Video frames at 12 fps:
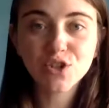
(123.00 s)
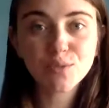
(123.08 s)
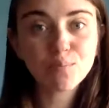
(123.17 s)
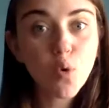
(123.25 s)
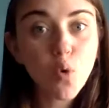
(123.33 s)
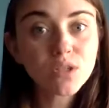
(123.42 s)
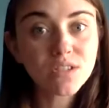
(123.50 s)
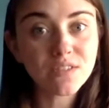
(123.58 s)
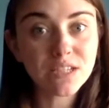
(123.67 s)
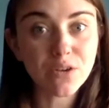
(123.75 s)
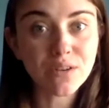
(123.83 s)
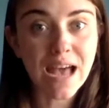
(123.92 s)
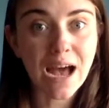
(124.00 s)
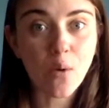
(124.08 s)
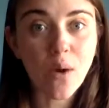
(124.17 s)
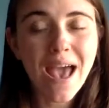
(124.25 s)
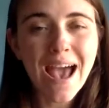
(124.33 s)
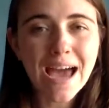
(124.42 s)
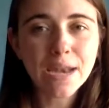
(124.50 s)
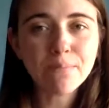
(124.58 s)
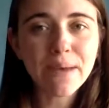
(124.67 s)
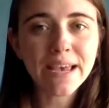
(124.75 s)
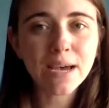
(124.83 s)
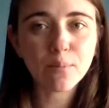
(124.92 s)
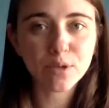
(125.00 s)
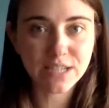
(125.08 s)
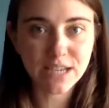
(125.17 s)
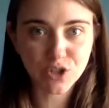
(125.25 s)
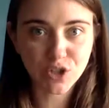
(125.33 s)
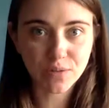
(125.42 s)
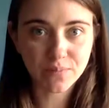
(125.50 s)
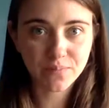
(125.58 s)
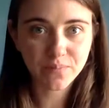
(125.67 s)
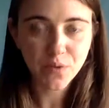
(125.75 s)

just pause the video now and make a prediction.